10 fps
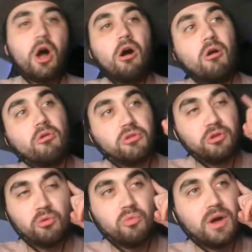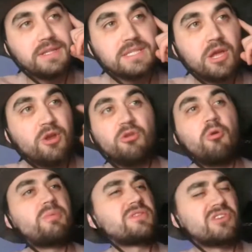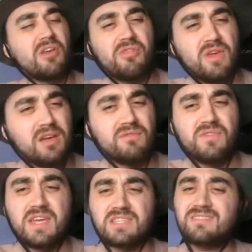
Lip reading: Oh, you know what? Nobody's going to think of this.